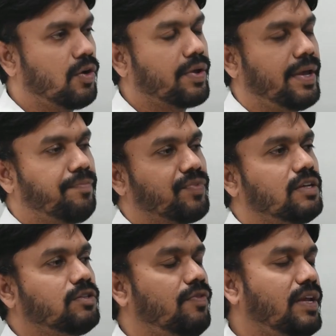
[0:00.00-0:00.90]
Okay,
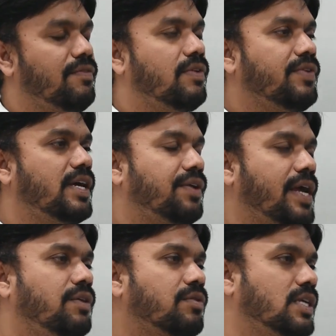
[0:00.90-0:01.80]
so whenever we are
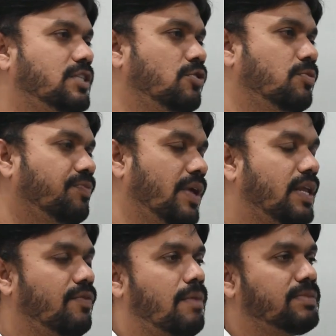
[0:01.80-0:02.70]
trying to consume
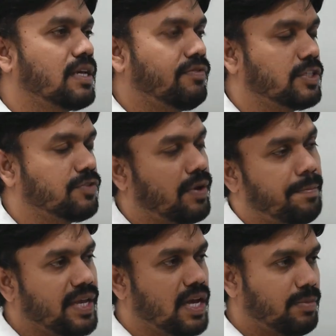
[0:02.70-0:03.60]
any web service from
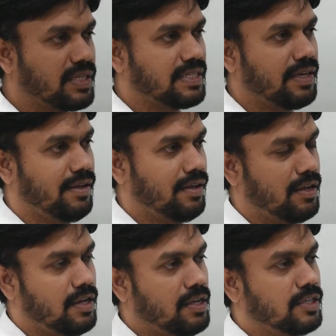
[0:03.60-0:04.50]
PRPC,
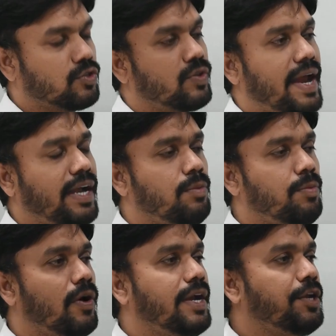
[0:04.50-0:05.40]
so the
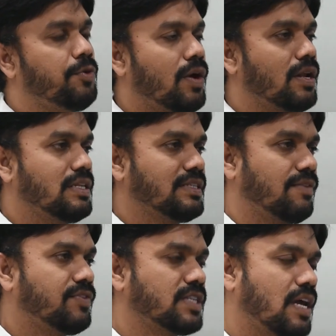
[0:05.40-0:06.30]
endpoint URLs
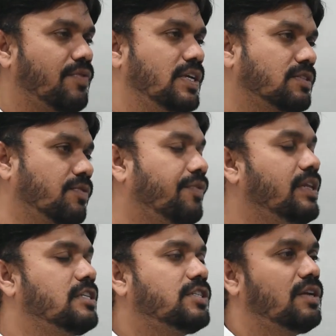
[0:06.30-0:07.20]
of the service
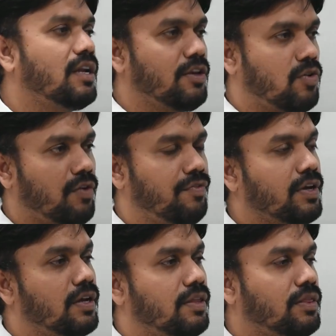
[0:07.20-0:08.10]
will generally
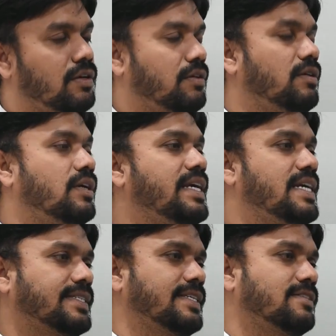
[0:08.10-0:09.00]
configure in the
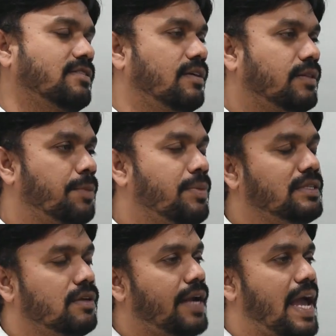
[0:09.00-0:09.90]
DSS, that
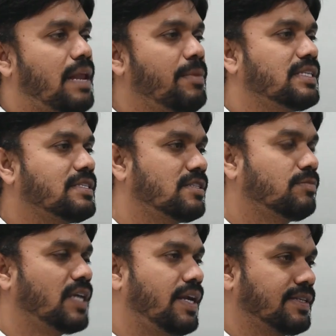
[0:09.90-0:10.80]
means dynamic system
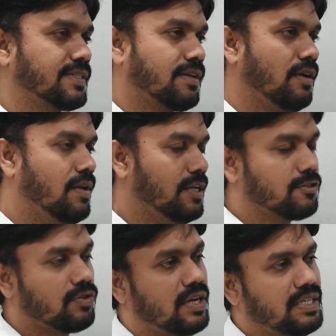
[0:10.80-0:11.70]
settings.
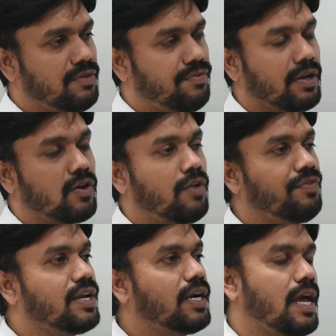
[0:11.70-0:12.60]
So the reason for
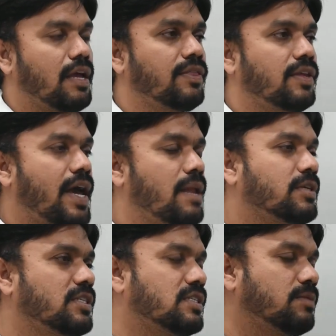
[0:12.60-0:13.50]
configuring in the dynamic
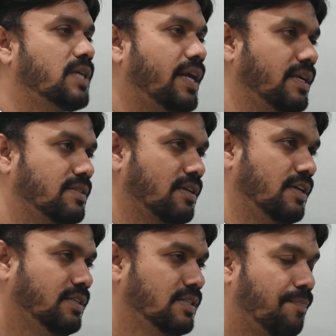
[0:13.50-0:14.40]
system settings
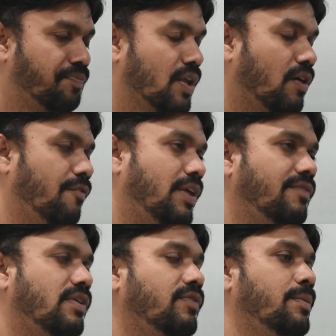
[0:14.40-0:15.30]
is
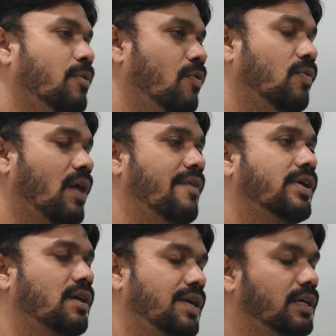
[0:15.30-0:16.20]
whenever we move our
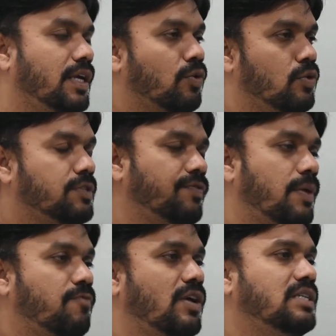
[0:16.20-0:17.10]
connector rules
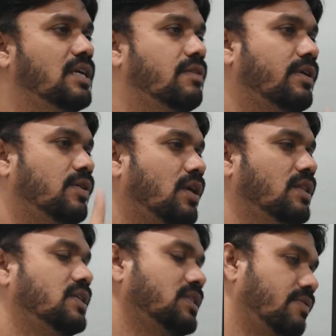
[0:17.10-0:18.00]
from one server to
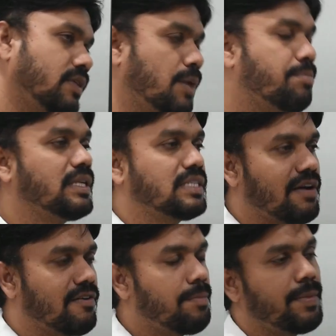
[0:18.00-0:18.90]
another server, that means
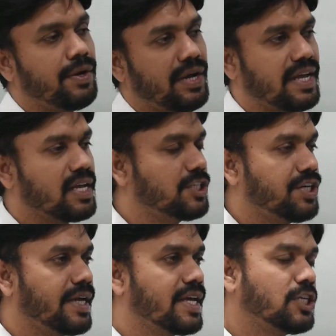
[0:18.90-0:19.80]
development to
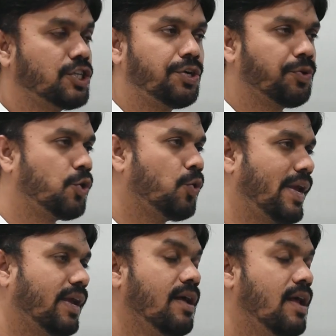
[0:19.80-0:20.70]
integration, integration to
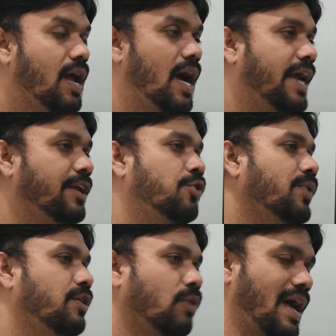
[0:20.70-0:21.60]
QA and
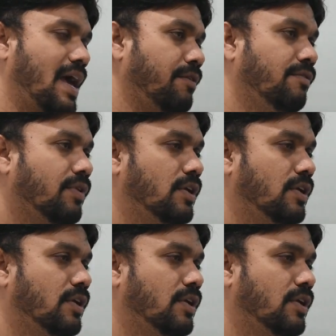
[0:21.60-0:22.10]
QA to live.